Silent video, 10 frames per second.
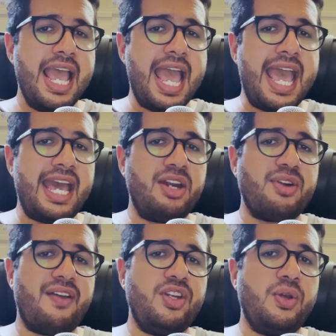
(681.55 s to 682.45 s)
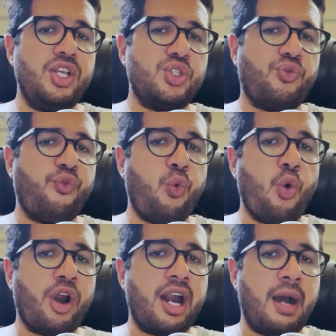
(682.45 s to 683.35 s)
and revenue is
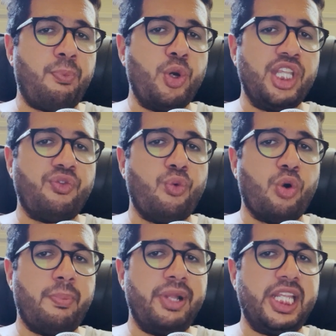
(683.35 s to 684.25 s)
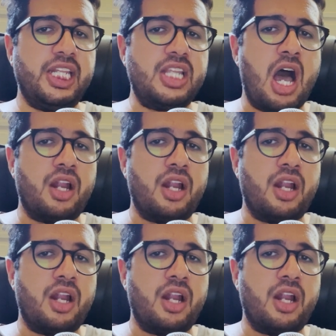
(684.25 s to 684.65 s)
$4.4 billion.